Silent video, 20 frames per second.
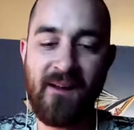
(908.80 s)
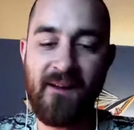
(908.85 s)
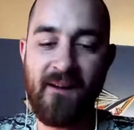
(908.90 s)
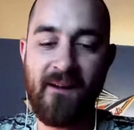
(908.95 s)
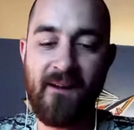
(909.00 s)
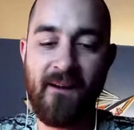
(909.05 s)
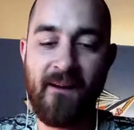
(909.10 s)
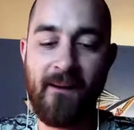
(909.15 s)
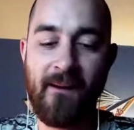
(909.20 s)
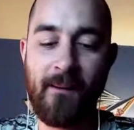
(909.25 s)

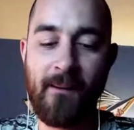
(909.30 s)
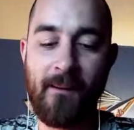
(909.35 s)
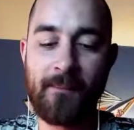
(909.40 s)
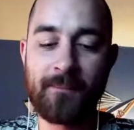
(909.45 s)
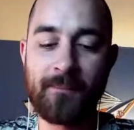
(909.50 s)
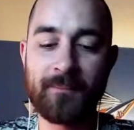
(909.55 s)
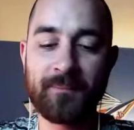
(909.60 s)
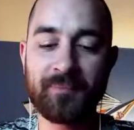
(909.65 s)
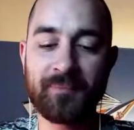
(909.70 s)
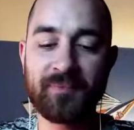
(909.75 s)

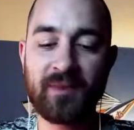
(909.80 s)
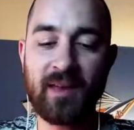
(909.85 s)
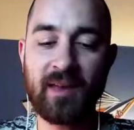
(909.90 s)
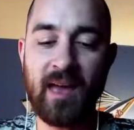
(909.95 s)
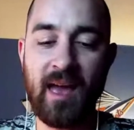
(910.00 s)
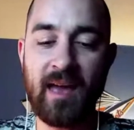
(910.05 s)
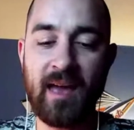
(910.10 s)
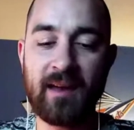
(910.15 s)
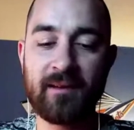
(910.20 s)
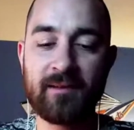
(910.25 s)

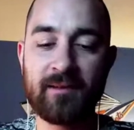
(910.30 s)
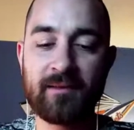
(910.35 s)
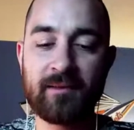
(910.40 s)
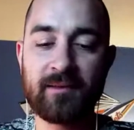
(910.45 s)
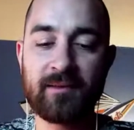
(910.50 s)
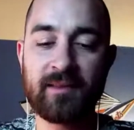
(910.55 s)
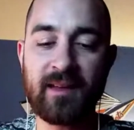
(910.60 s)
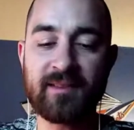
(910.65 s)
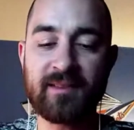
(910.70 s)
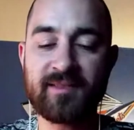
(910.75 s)

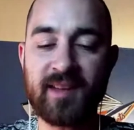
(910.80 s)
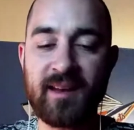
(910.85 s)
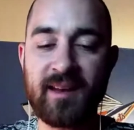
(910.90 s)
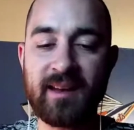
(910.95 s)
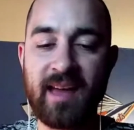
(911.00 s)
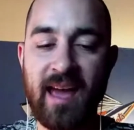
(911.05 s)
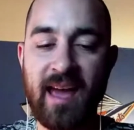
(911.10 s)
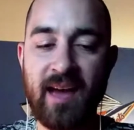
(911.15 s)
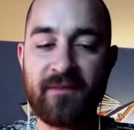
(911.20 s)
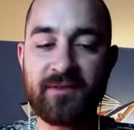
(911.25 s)
And they send
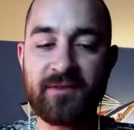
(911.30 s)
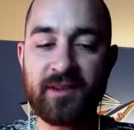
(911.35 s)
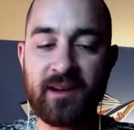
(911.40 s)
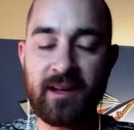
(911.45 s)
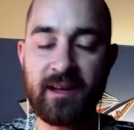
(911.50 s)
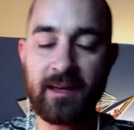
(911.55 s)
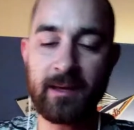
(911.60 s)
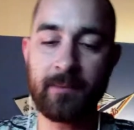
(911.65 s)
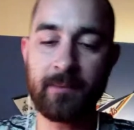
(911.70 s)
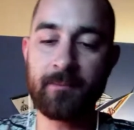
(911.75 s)
after
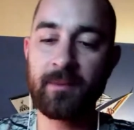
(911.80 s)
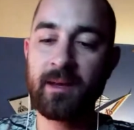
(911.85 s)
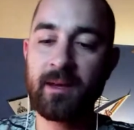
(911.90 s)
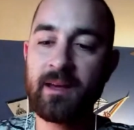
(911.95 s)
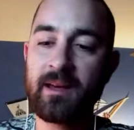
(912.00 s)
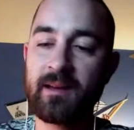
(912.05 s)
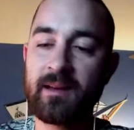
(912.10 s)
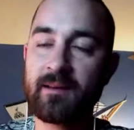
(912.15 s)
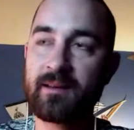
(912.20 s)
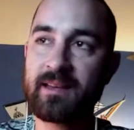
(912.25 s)
him
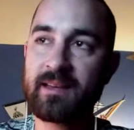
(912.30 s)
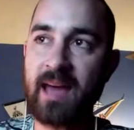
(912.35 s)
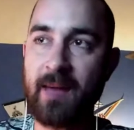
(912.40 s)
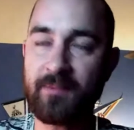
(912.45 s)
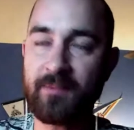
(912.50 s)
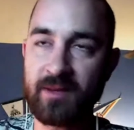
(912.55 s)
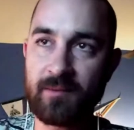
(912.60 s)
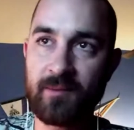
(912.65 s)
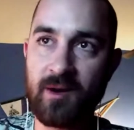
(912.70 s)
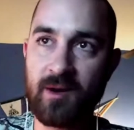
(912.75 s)

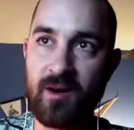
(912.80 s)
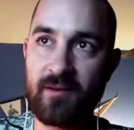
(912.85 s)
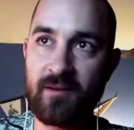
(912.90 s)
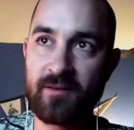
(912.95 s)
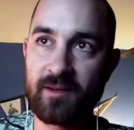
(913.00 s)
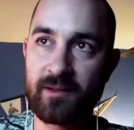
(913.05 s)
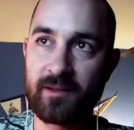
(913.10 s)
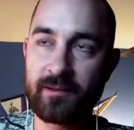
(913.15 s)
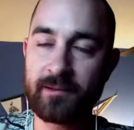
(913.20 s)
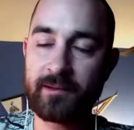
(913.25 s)
Captain
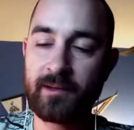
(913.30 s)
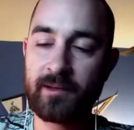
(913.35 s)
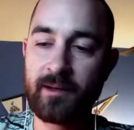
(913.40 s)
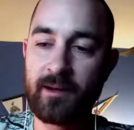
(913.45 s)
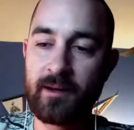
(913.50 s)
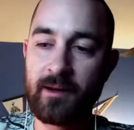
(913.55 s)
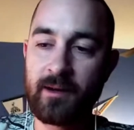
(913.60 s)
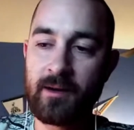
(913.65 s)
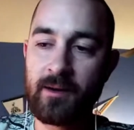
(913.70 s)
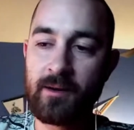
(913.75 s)
Marvel,
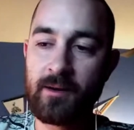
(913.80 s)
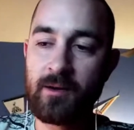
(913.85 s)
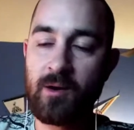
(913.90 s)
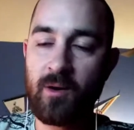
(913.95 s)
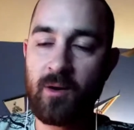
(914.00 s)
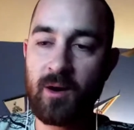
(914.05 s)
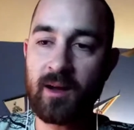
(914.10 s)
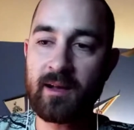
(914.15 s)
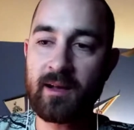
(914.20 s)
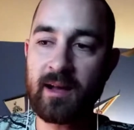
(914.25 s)

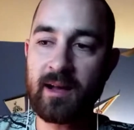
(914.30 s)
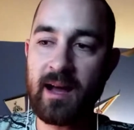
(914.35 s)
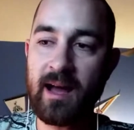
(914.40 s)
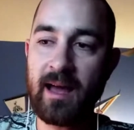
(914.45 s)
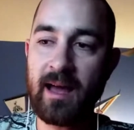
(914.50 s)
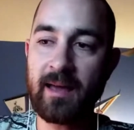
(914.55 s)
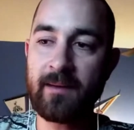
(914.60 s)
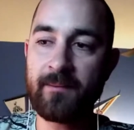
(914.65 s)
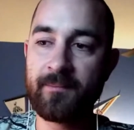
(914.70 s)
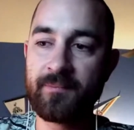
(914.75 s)

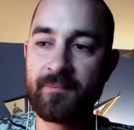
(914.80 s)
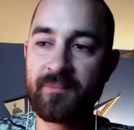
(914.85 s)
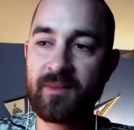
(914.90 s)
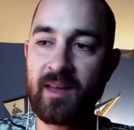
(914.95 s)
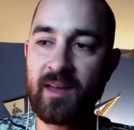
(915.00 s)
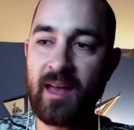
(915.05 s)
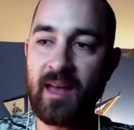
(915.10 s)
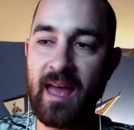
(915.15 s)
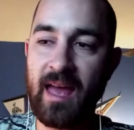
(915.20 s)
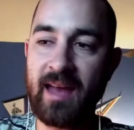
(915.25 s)
Hawkeye,
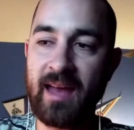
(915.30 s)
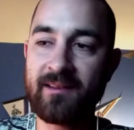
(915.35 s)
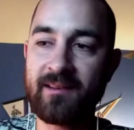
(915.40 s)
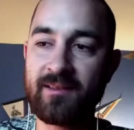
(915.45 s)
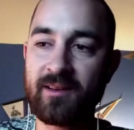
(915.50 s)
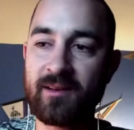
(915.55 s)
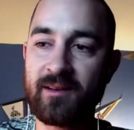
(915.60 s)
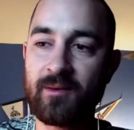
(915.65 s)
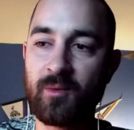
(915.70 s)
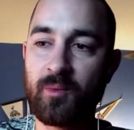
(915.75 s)
and
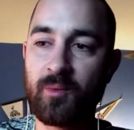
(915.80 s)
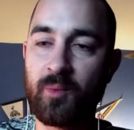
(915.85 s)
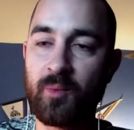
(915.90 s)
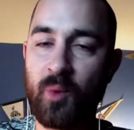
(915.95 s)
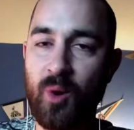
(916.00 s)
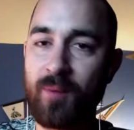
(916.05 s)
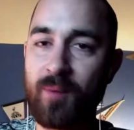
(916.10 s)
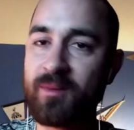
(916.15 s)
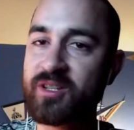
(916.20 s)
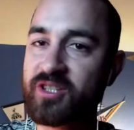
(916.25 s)

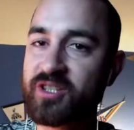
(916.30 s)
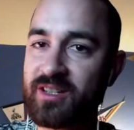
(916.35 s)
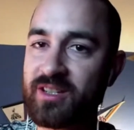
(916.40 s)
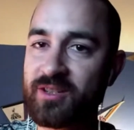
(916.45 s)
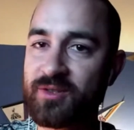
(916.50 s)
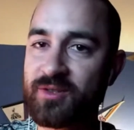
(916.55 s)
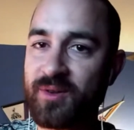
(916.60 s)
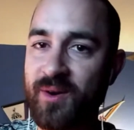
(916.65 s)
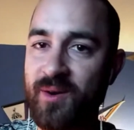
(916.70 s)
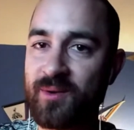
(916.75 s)
War Machine
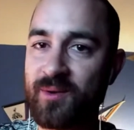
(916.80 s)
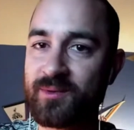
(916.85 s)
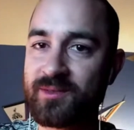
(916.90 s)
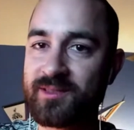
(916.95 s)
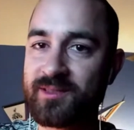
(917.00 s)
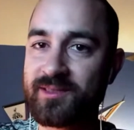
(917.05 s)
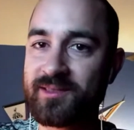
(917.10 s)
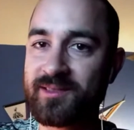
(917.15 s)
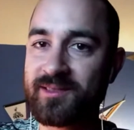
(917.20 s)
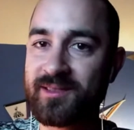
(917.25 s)

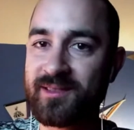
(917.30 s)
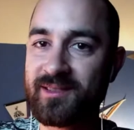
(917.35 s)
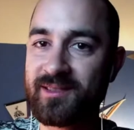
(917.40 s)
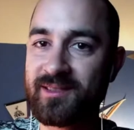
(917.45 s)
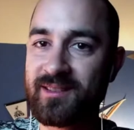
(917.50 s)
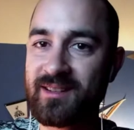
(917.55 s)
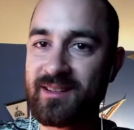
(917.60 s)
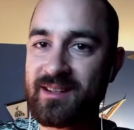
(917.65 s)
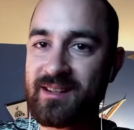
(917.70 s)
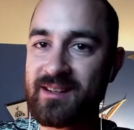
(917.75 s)
drones.
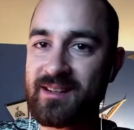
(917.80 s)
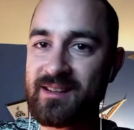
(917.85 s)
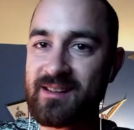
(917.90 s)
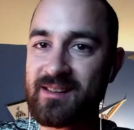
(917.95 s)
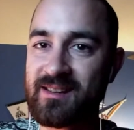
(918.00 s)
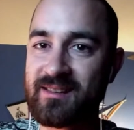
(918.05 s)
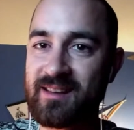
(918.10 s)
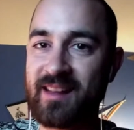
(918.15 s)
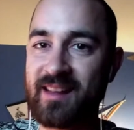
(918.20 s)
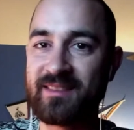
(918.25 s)

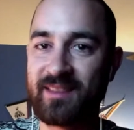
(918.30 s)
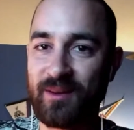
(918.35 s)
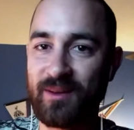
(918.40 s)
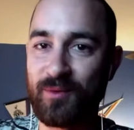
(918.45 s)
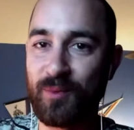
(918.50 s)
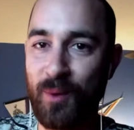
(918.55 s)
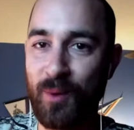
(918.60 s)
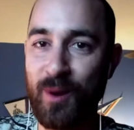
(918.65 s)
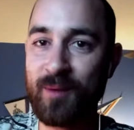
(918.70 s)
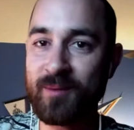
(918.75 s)
Like they're
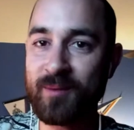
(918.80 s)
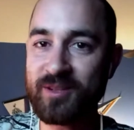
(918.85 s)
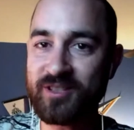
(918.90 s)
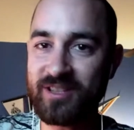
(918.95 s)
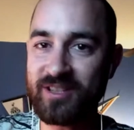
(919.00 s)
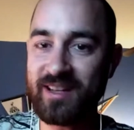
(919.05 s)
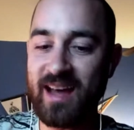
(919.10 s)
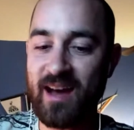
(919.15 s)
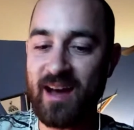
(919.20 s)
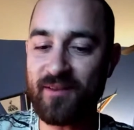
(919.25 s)
War
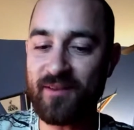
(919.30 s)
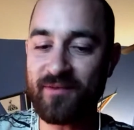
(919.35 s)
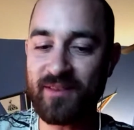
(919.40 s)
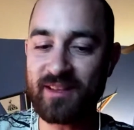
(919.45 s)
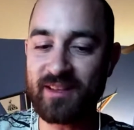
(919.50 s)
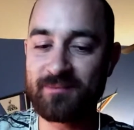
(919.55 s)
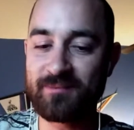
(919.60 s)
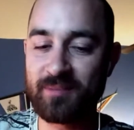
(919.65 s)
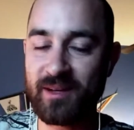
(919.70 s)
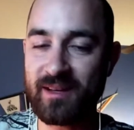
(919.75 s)
Machine
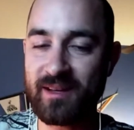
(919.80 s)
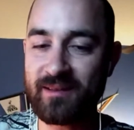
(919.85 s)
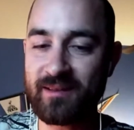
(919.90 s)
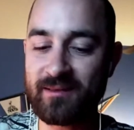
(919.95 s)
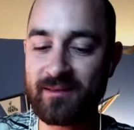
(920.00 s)
outfits, but